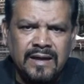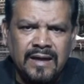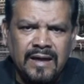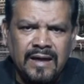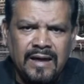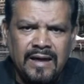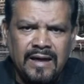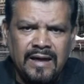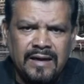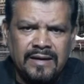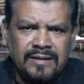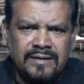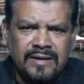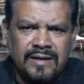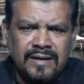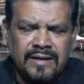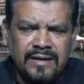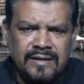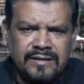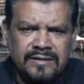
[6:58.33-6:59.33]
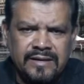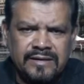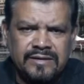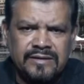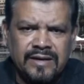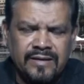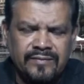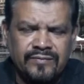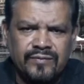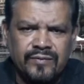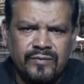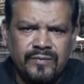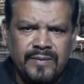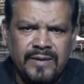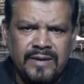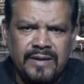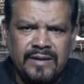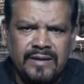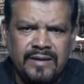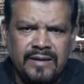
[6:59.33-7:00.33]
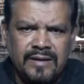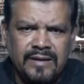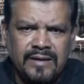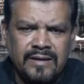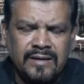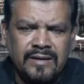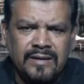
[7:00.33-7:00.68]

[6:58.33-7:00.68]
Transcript: They just have to be